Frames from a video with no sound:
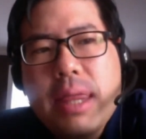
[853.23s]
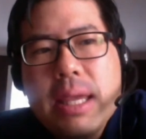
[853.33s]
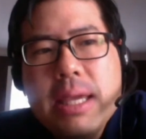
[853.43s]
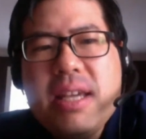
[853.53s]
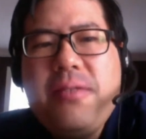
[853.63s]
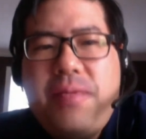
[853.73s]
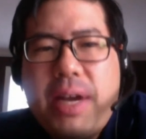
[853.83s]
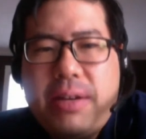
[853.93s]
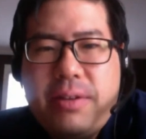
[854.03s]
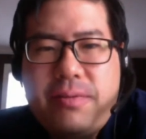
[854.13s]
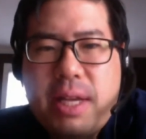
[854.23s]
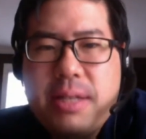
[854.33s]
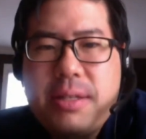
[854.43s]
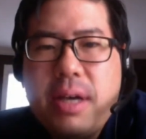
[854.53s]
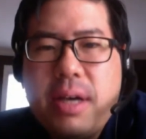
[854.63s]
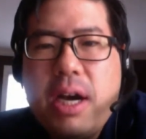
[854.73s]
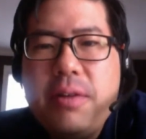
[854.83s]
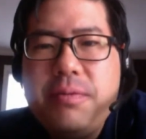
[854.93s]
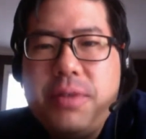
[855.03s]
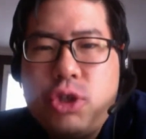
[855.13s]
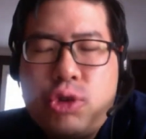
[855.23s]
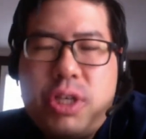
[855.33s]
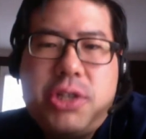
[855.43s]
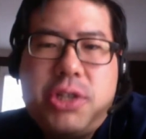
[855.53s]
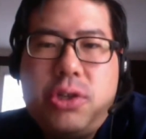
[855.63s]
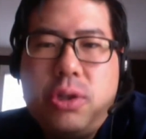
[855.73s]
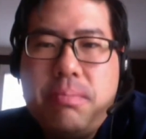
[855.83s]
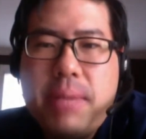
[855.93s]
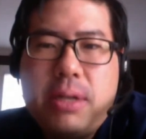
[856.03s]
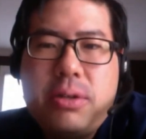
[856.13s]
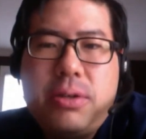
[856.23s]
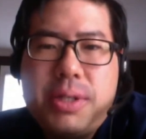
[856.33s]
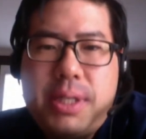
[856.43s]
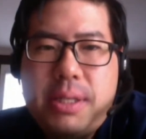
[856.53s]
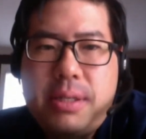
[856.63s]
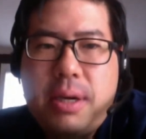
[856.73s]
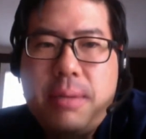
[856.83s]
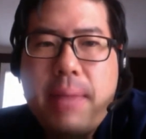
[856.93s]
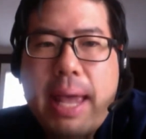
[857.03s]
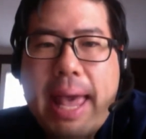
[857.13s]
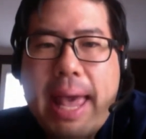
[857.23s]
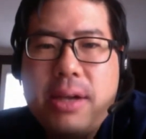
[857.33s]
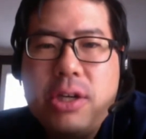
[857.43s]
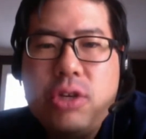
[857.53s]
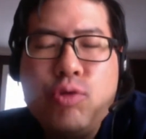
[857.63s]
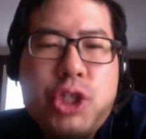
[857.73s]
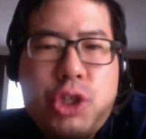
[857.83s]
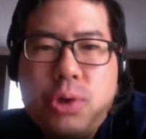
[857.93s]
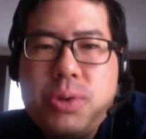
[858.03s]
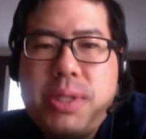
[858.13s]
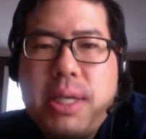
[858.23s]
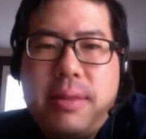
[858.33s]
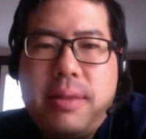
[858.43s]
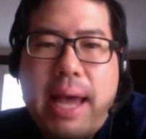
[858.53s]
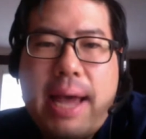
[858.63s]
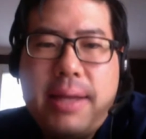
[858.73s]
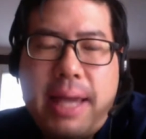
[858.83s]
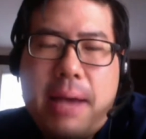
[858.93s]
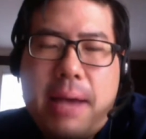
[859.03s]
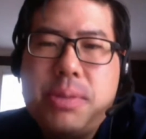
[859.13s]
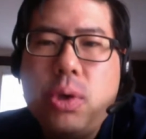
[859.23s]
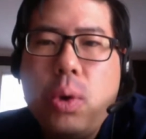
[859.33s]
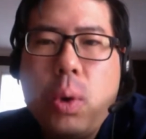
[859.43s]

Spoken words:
ineffectiveness of the traditional medical system at reducing that gap. So